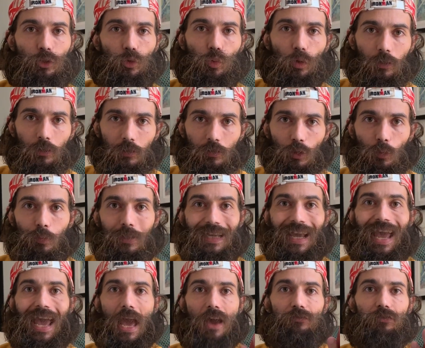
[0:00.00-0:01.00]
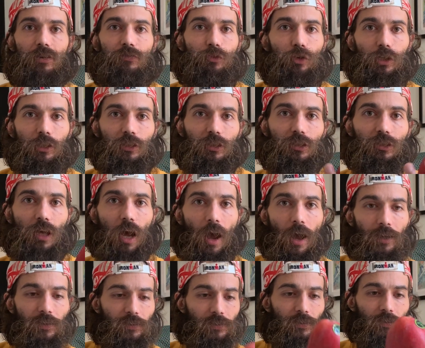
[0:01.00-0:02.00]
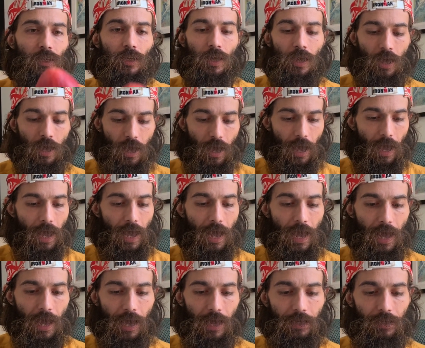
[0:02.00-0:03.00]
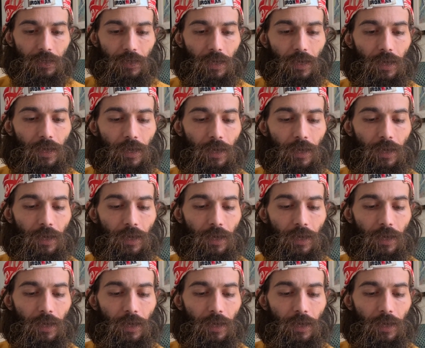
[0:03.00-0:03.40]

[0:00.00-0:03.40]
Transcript: You want it to be heavy for its size. And